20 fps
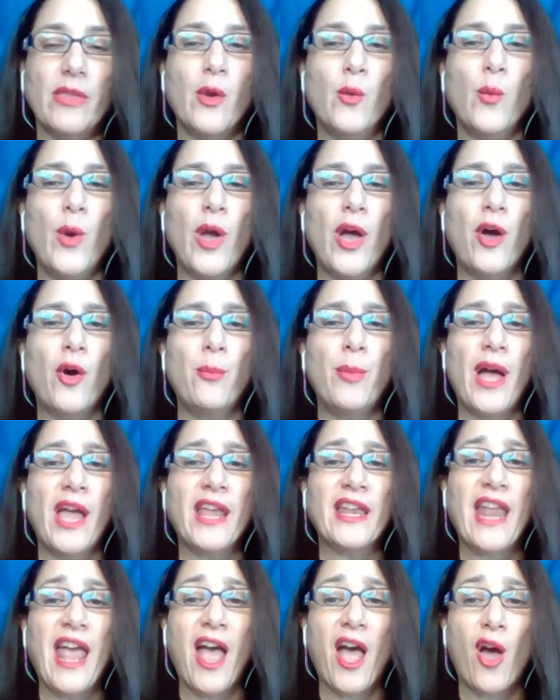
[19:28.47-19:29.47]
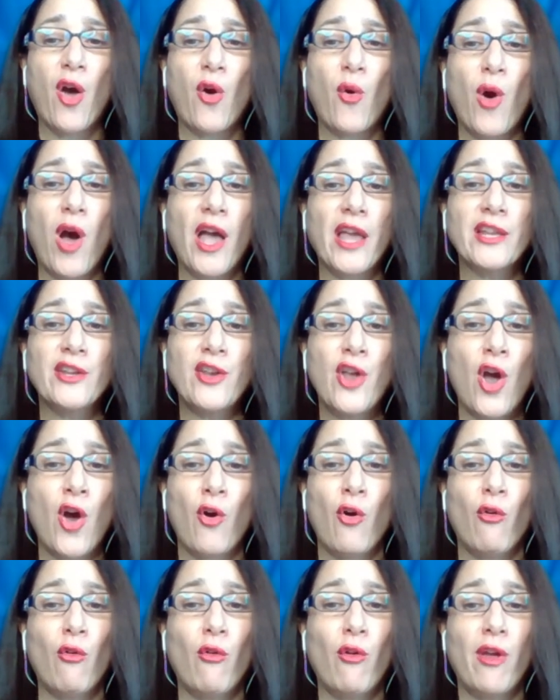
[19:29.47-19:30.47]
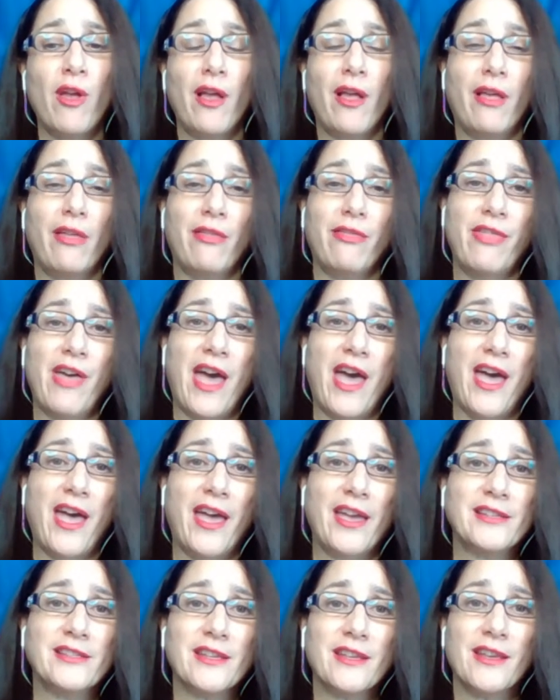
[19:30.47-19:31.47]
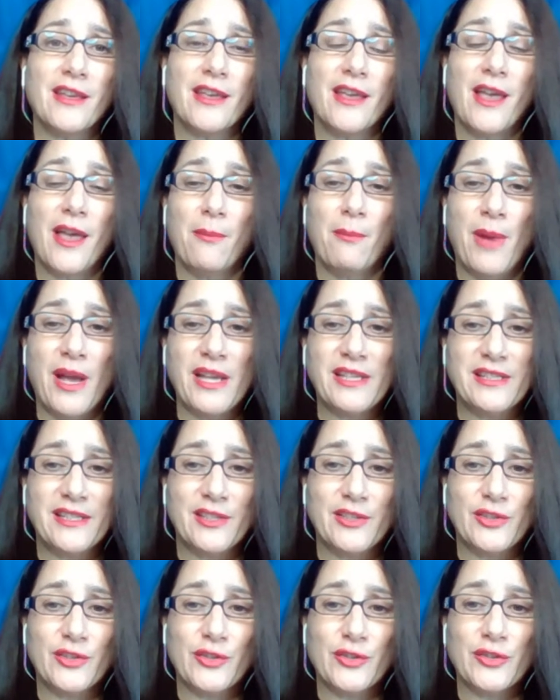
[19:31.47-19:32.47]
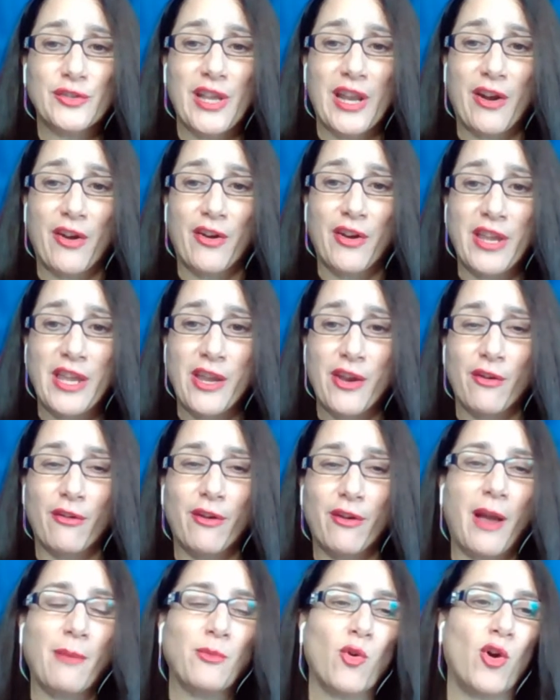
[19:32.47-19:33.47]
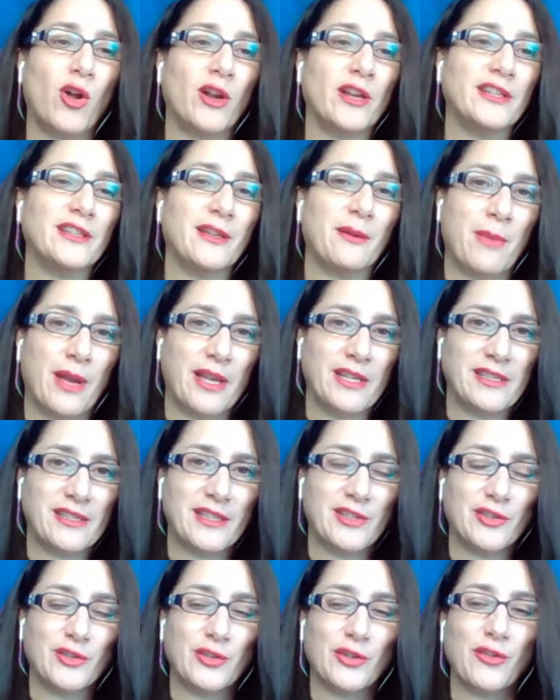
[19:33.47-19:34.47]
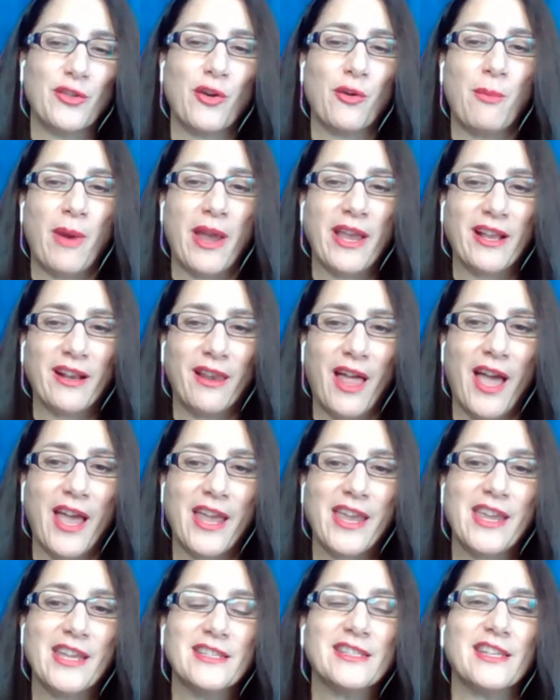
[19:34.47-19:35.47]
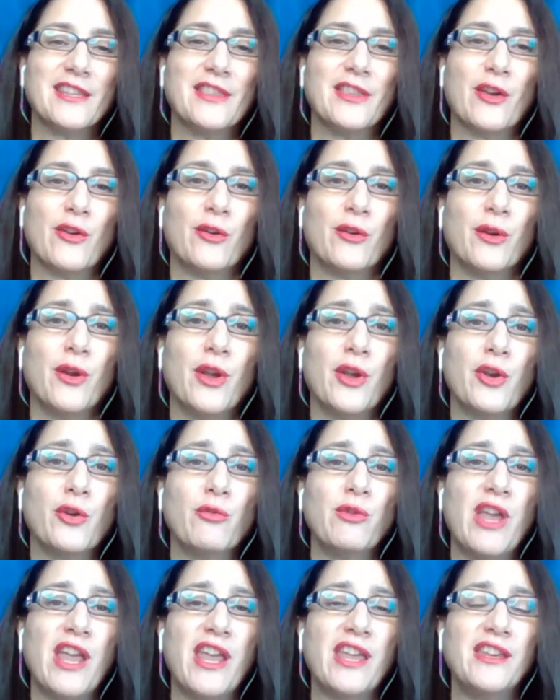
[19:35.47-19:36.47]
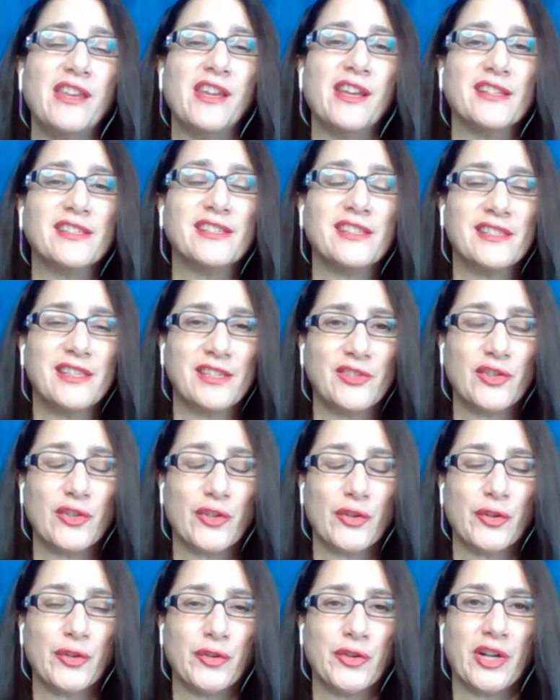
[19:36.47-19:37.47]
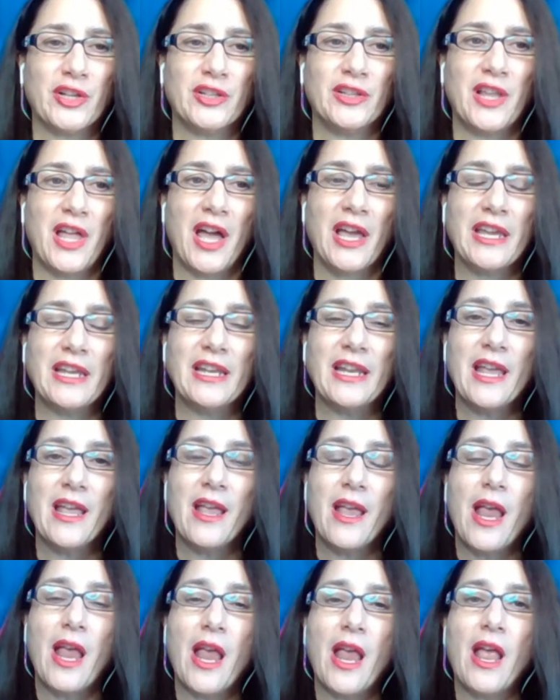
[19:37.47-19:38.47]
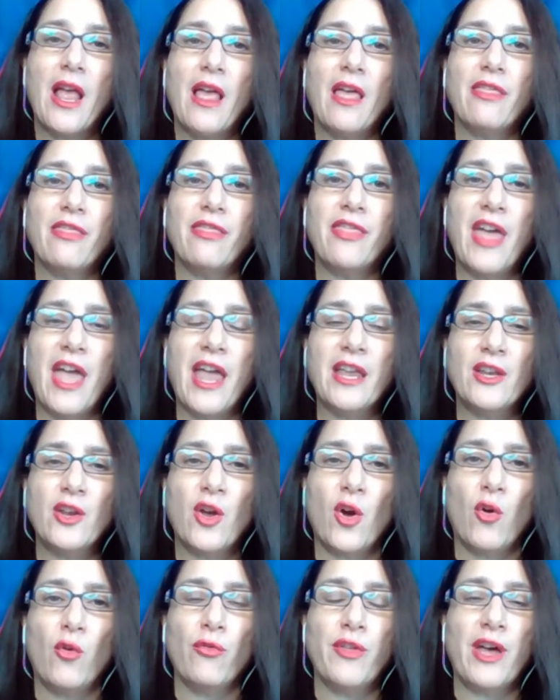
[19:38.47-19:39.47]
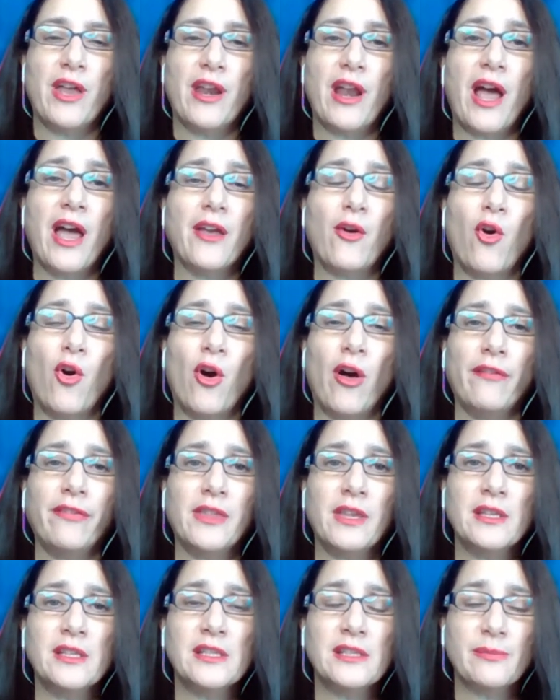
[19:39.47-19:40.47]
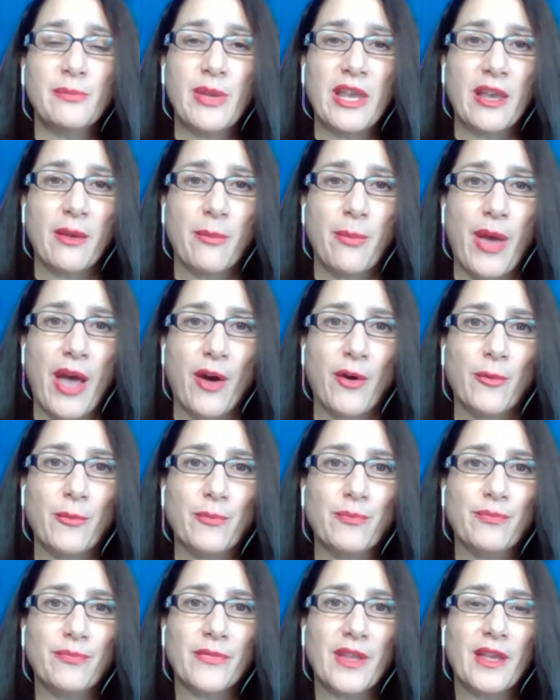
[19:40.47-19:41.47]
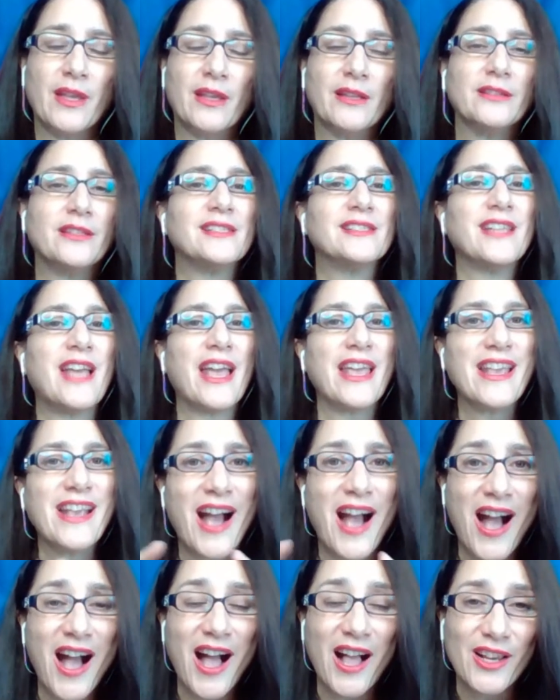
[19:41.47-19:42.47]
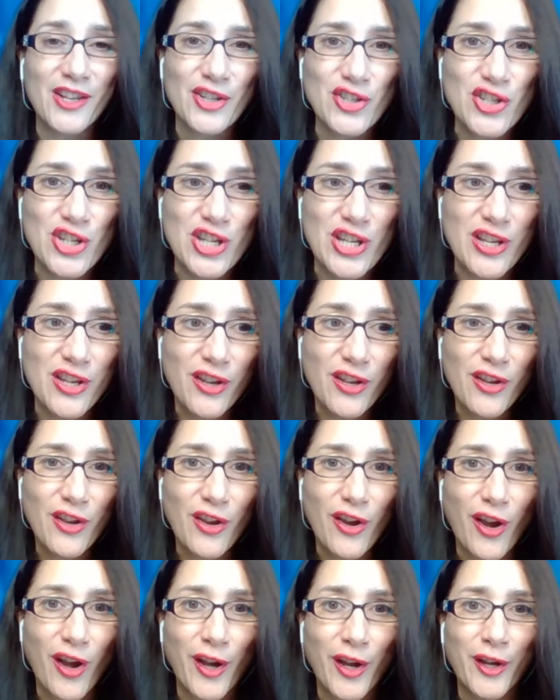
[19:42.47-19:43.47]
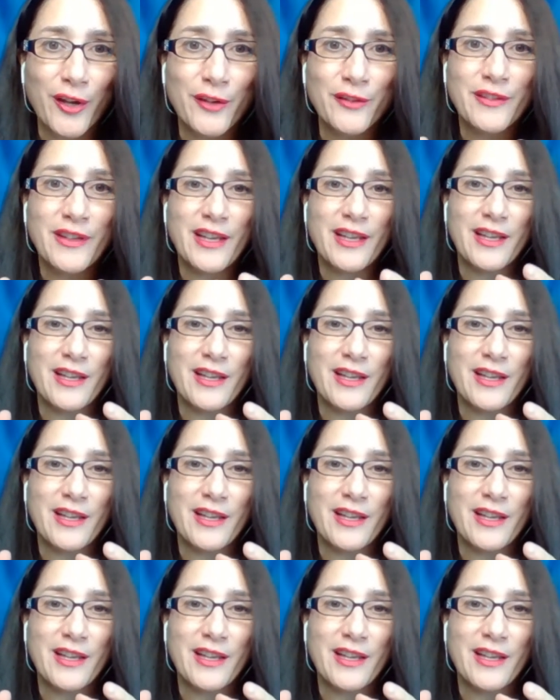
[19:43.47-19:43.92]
Well, by now, I know that my sisters that are here, I'm calling them my sister, they're my clients and they're creating a sisterhood online. They know that I often speak about the psychology of